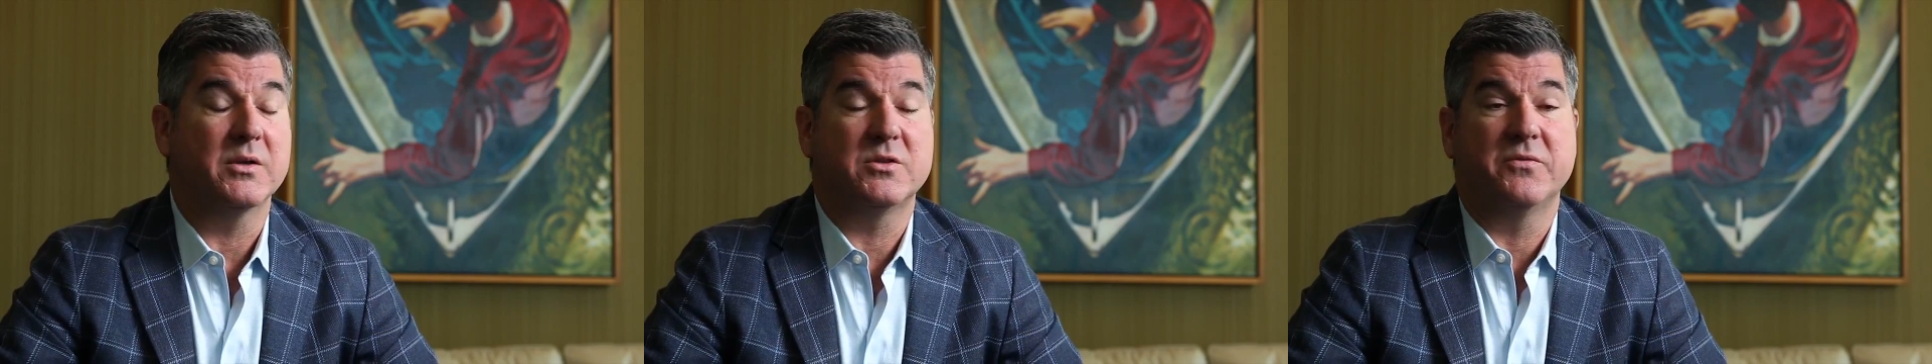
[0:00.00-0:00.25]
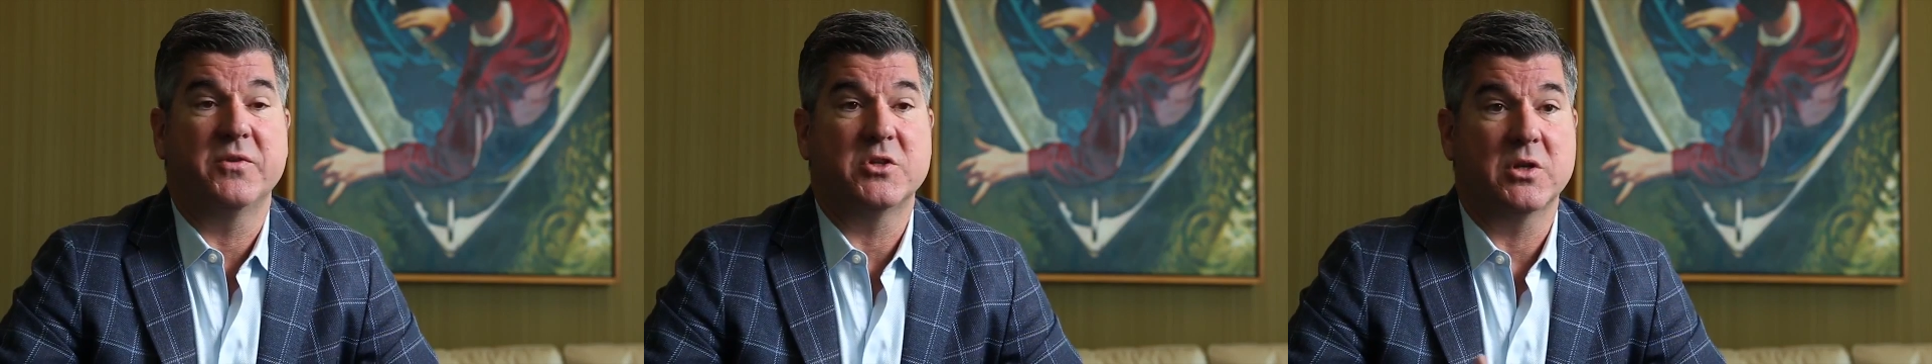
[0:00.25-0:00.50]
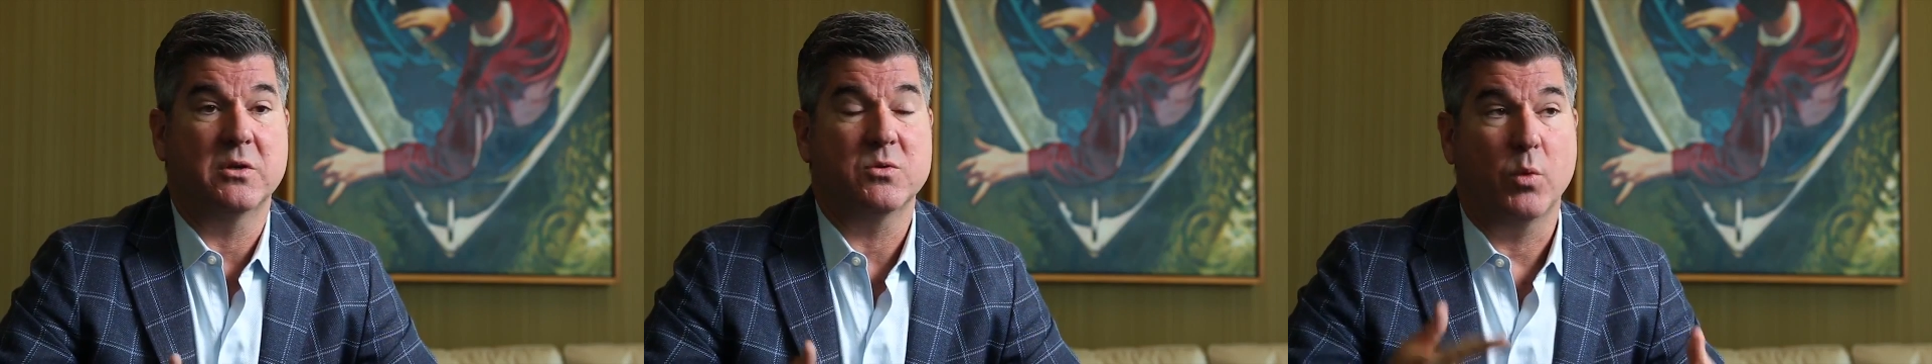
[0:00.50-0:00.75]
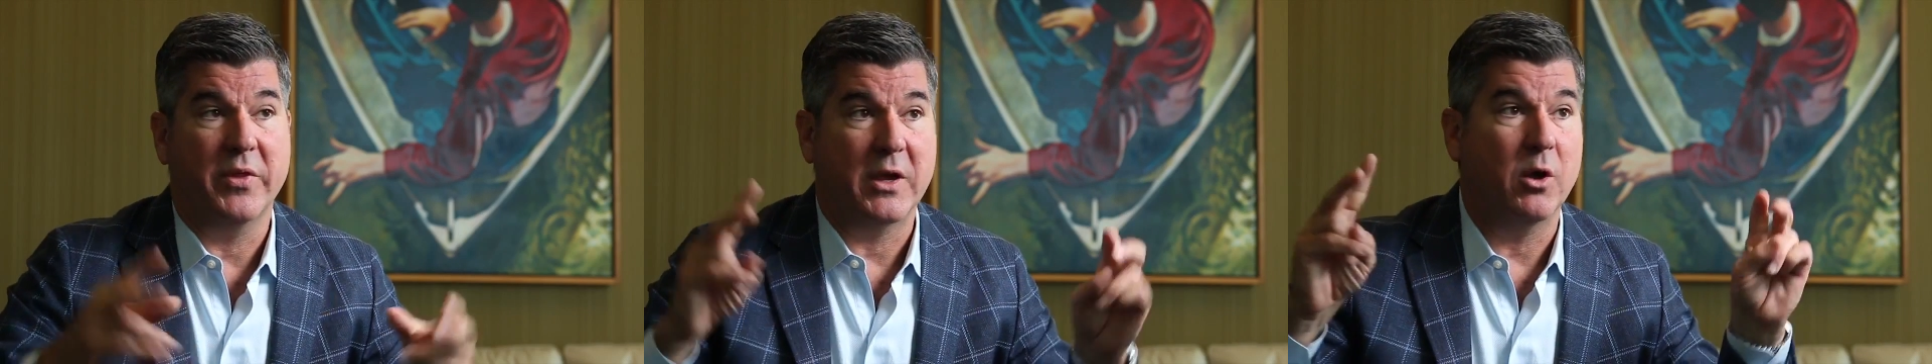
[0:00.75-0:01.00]
sufficient
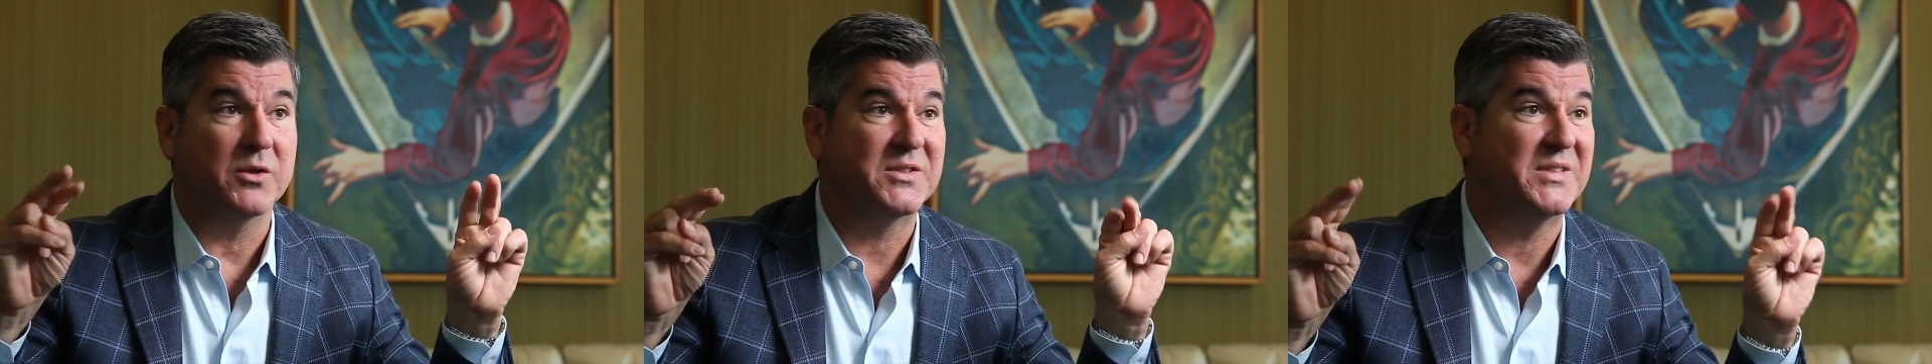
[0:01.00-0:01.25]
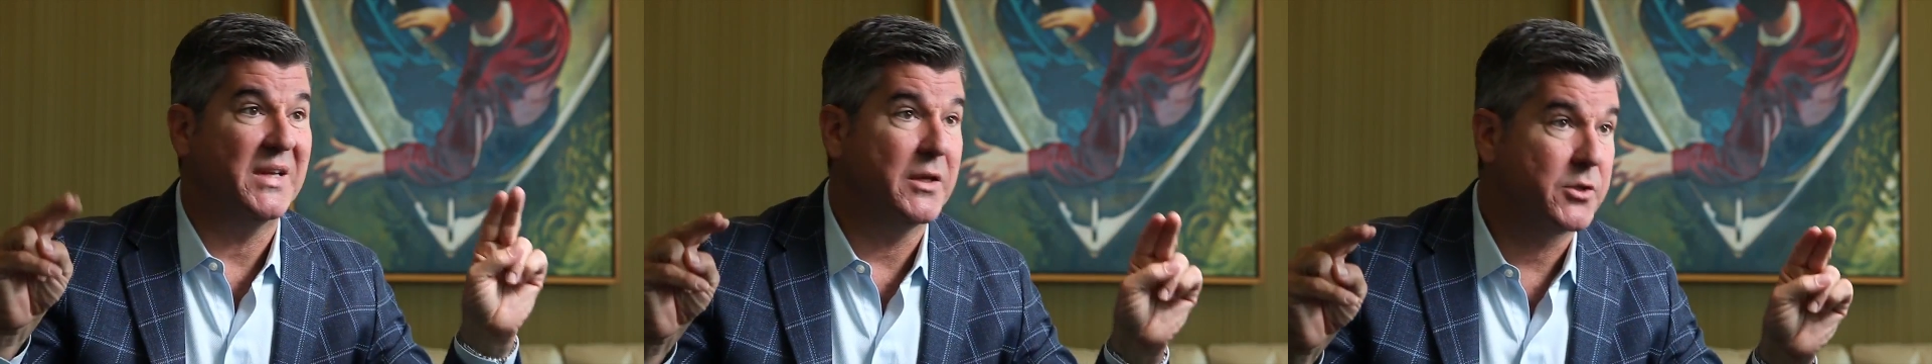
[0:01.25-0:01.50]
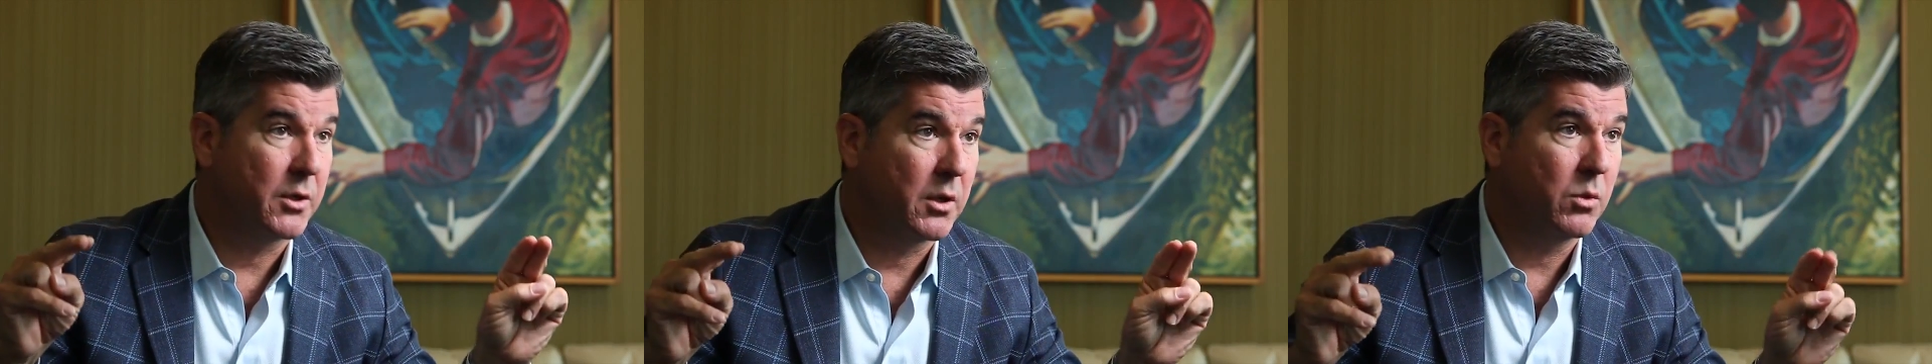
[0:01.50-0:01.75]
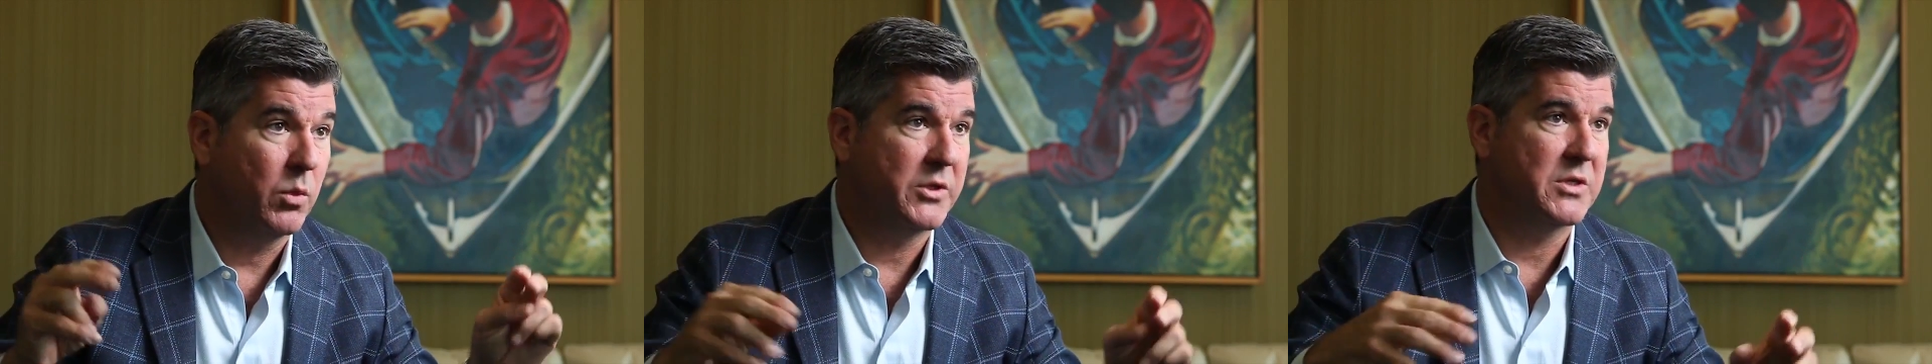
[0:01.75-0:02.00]
what they call
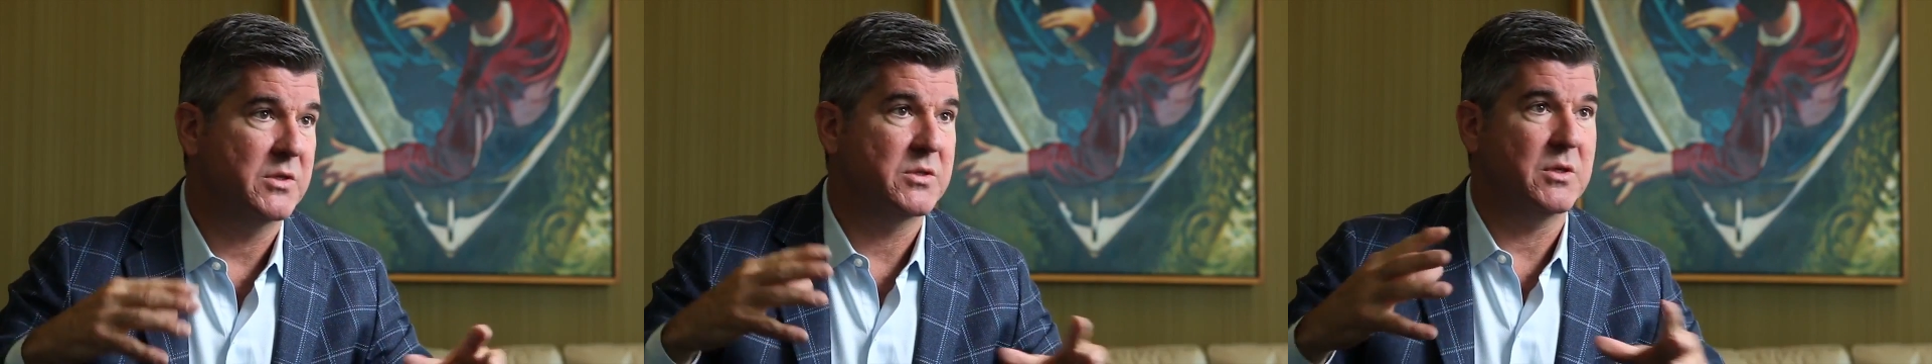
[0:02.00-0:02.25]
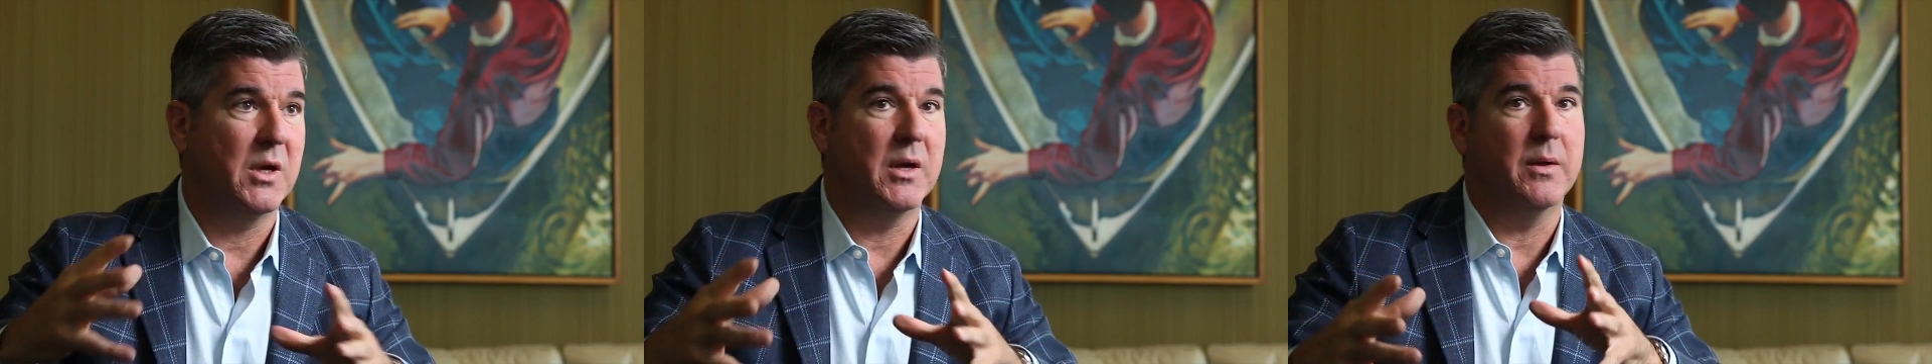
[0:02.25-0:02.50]
scienter, which is